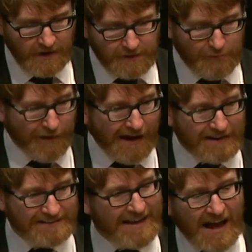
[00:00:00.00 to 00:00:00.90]
The
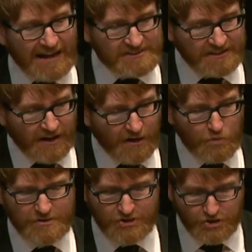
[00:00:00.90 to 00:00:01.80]
reality I saw
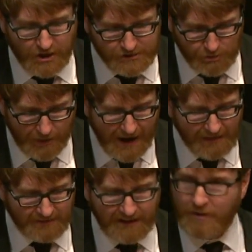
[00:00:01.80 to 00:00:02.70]
was just
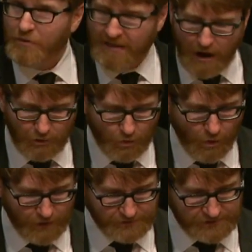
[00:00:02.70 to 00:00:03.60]
reality, without
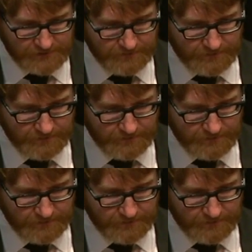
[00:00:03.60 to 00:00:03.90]
quotes.